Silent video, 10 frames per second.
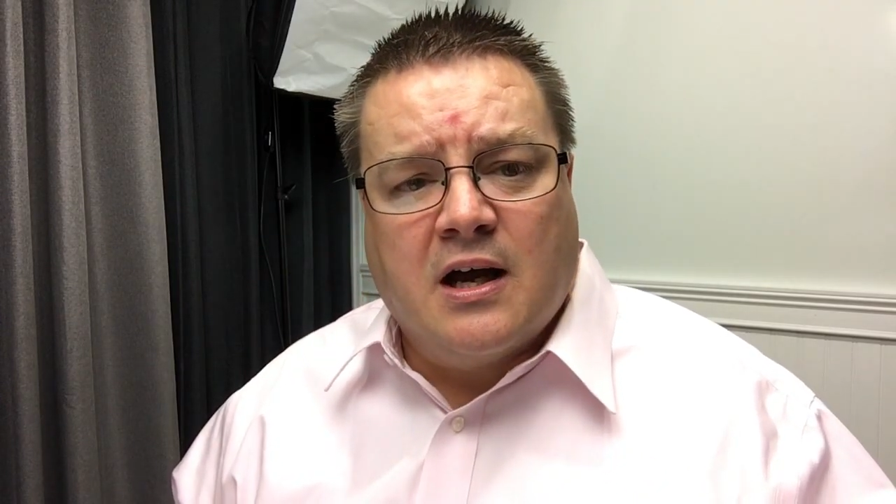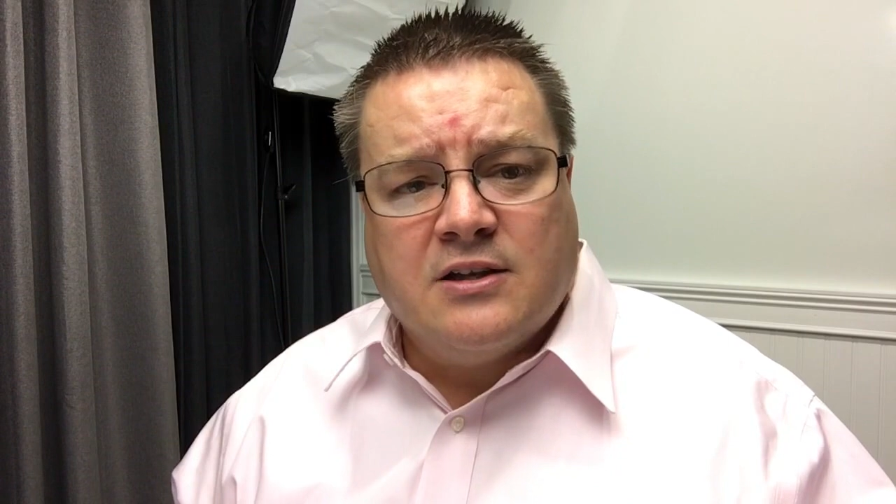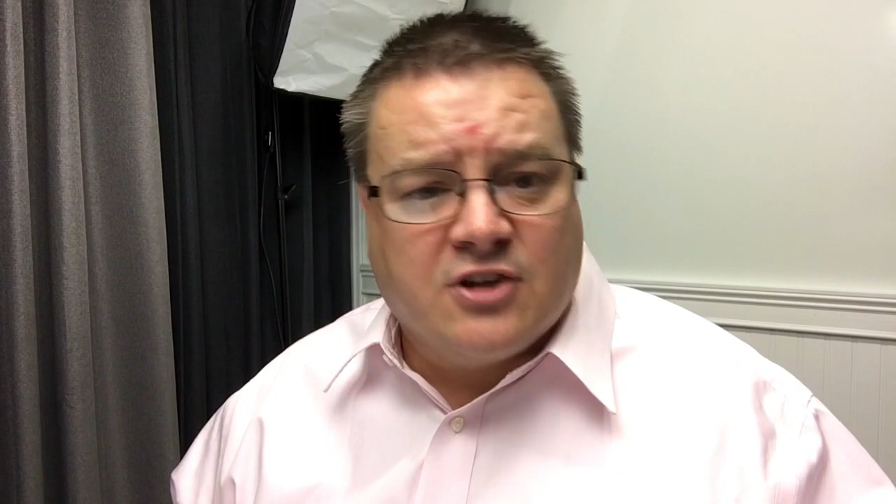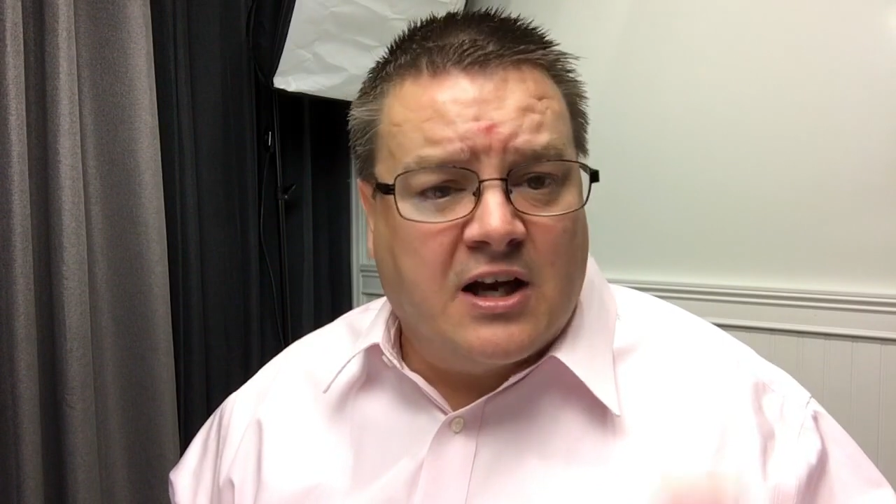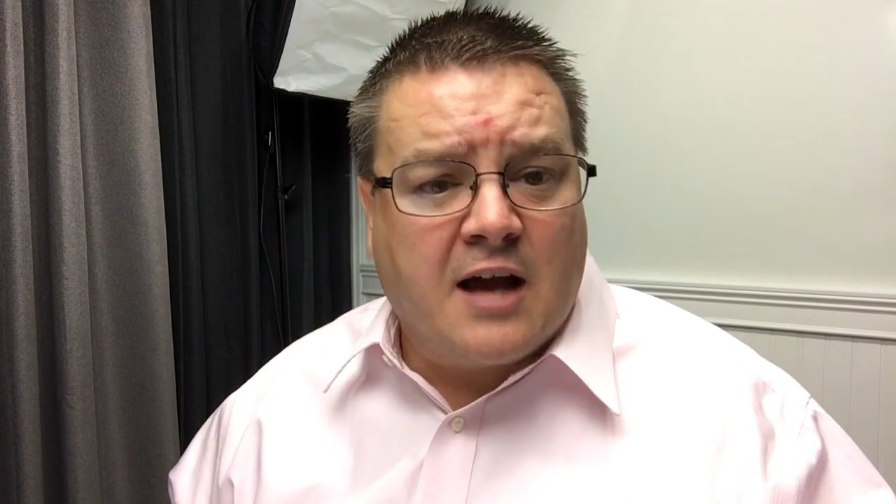
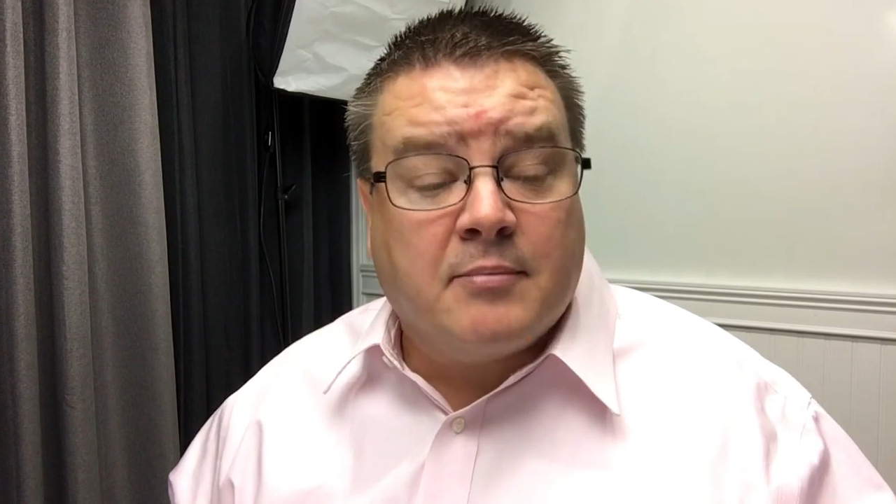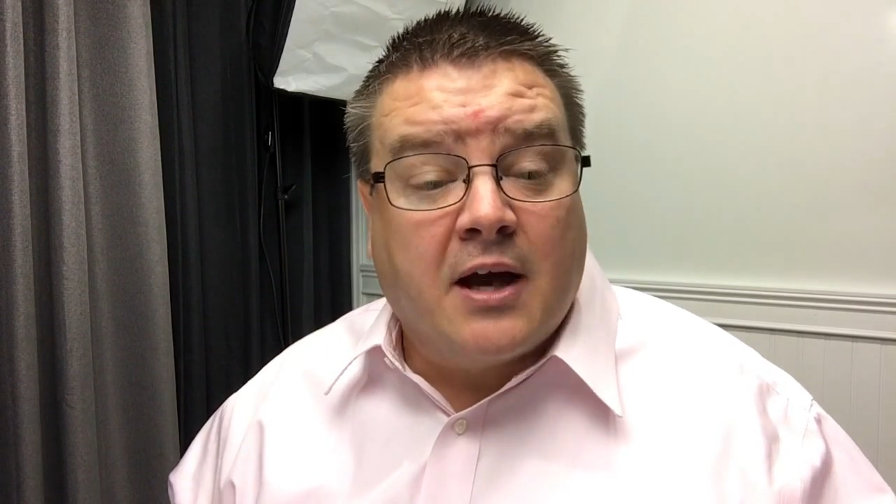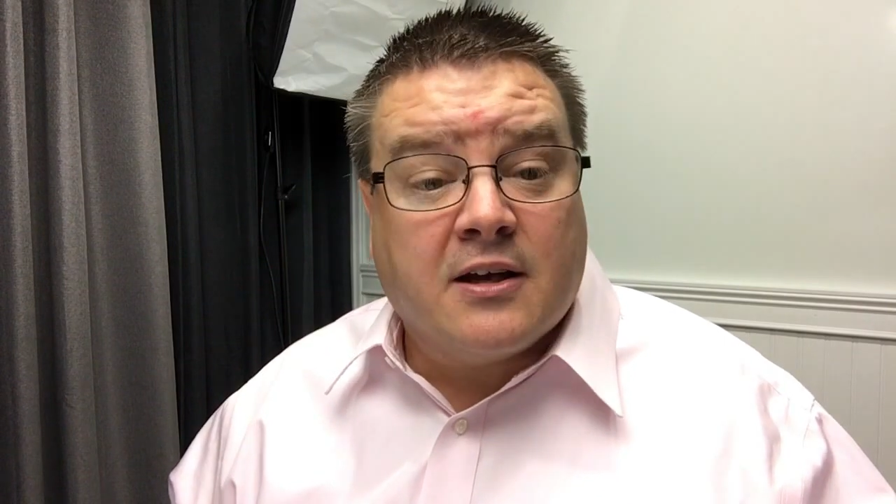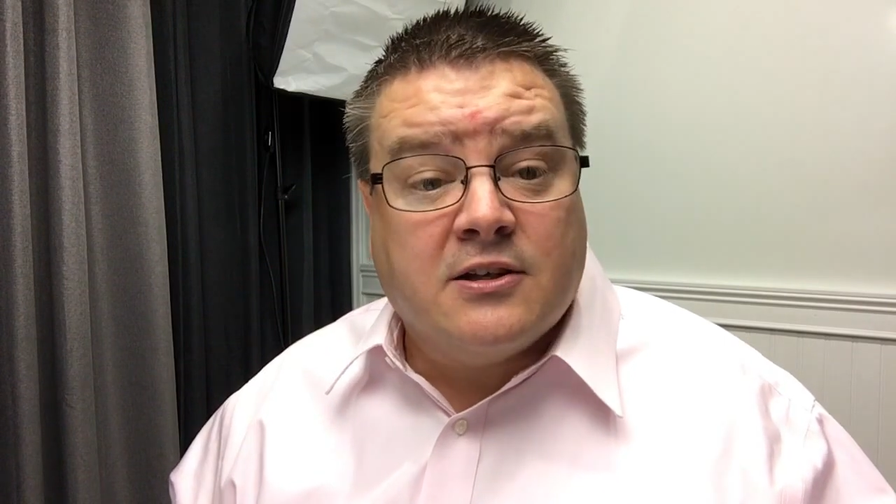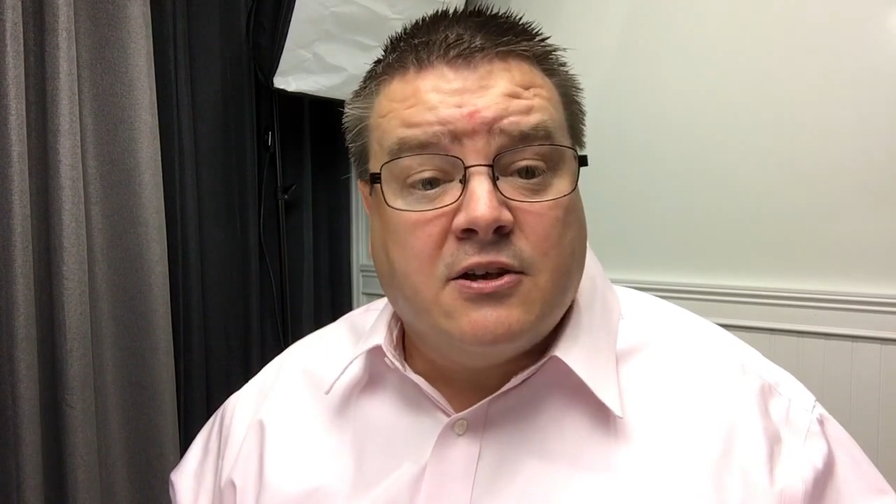it's going to knock me
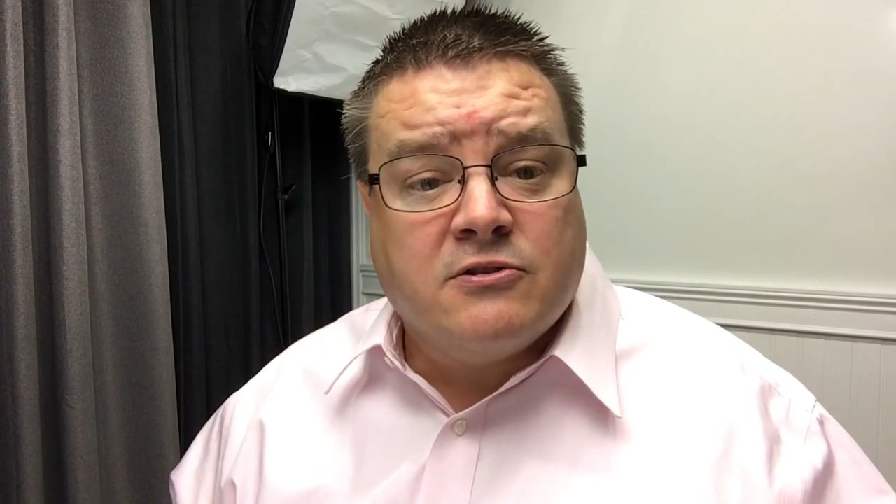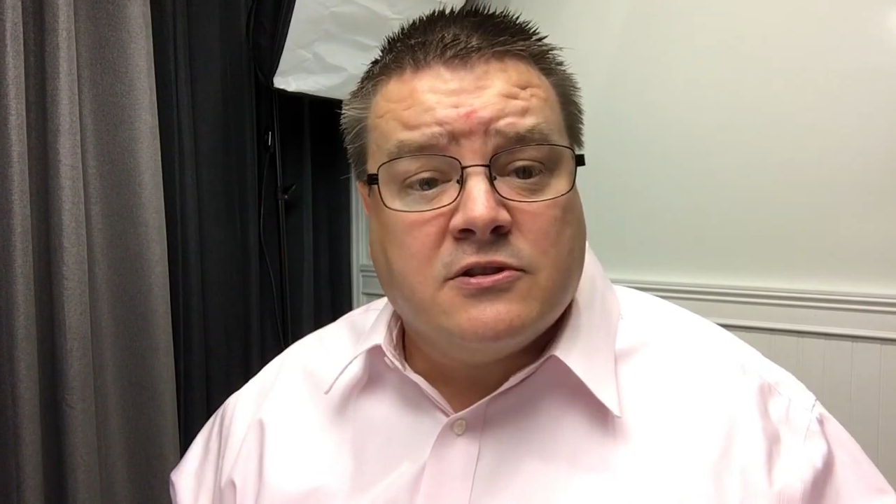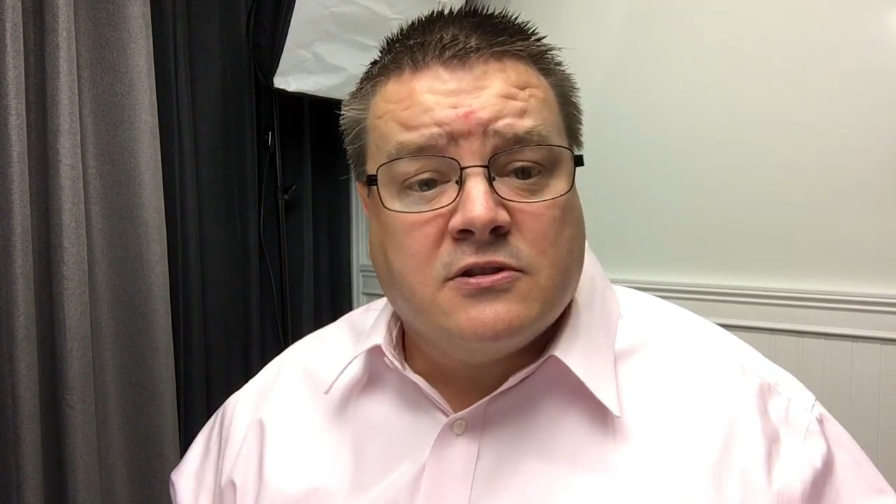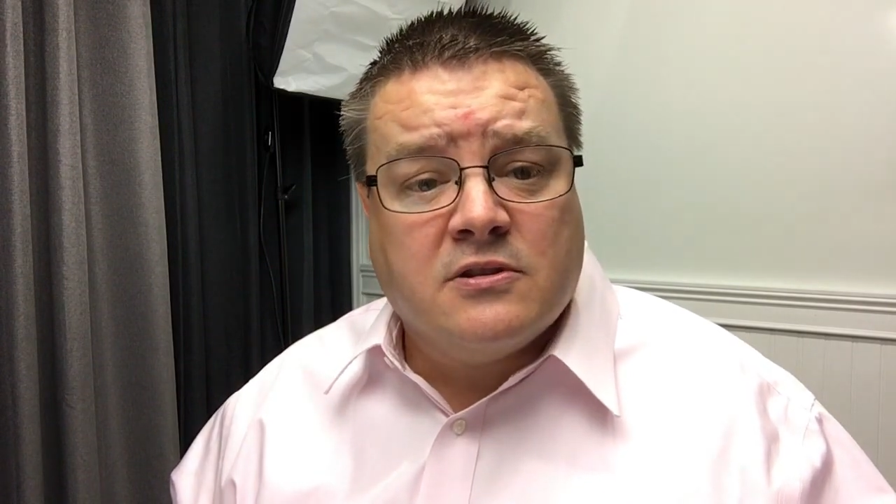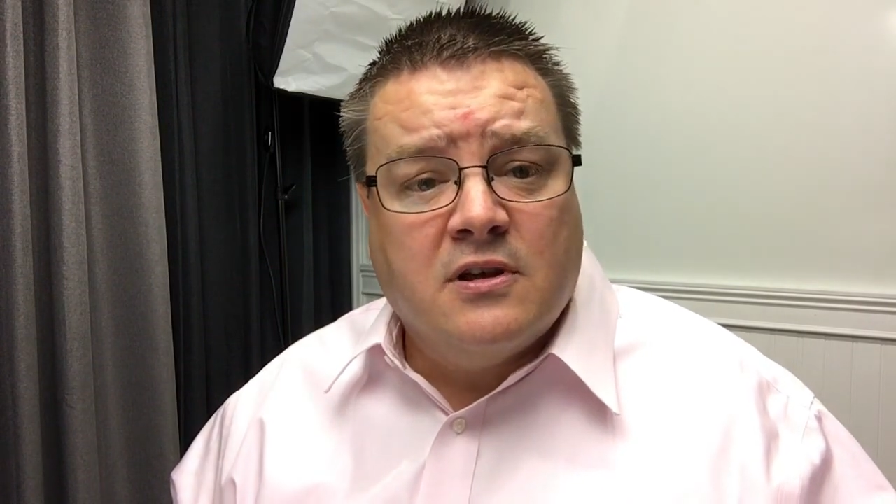out of
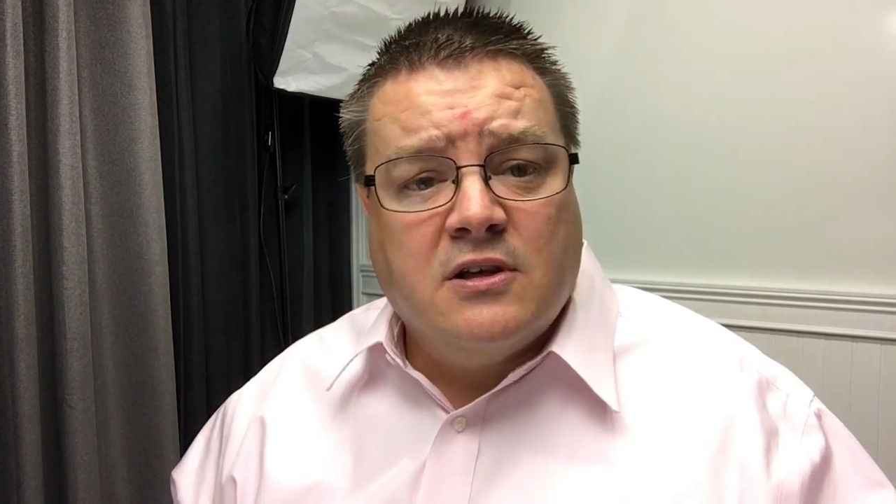ketosis.